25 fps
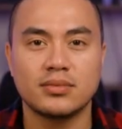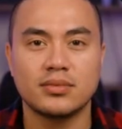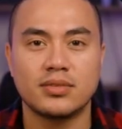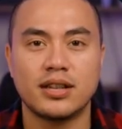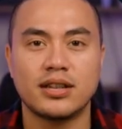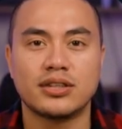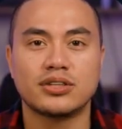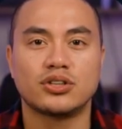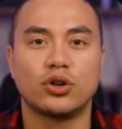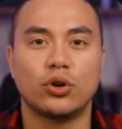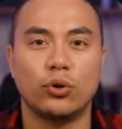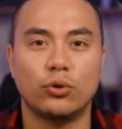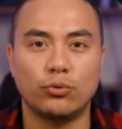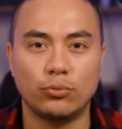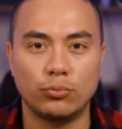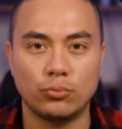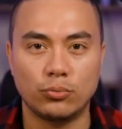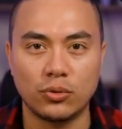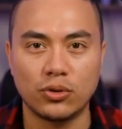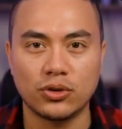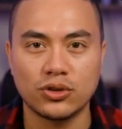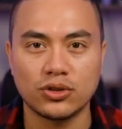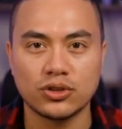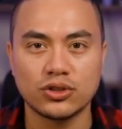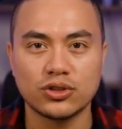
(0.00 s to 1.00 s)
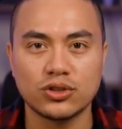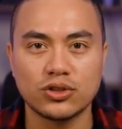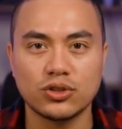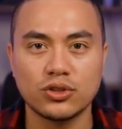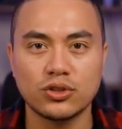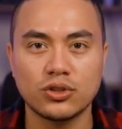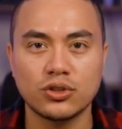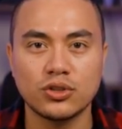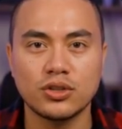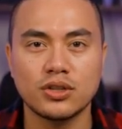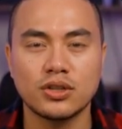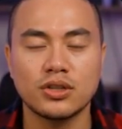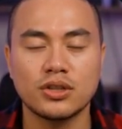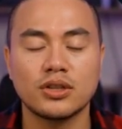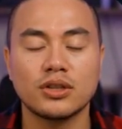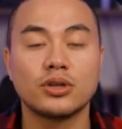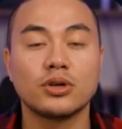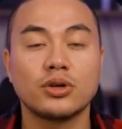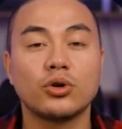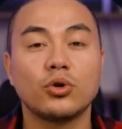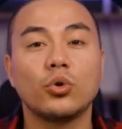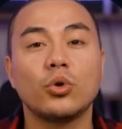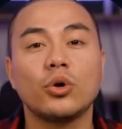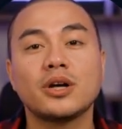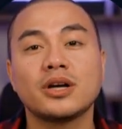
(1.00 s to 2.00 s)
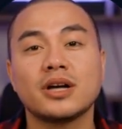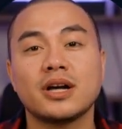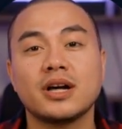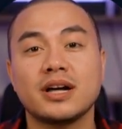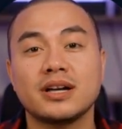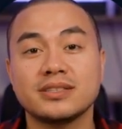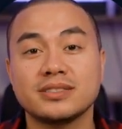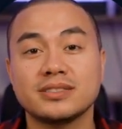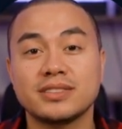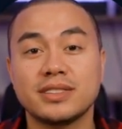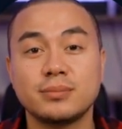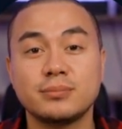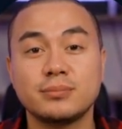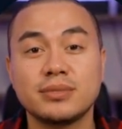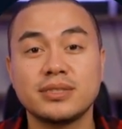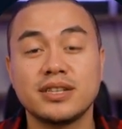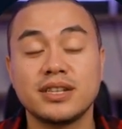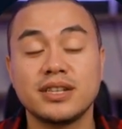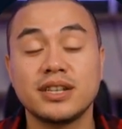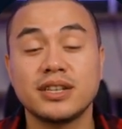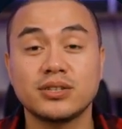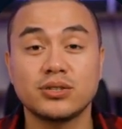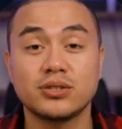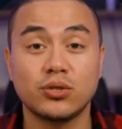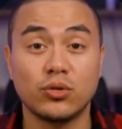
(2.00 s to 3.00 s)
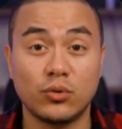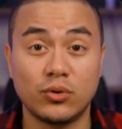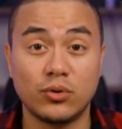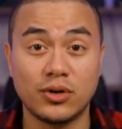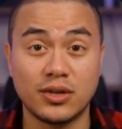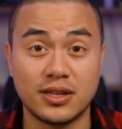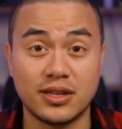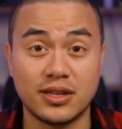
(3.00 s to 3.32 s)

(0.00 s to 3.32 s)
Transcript: That's called a merge. The core concepts you need to know are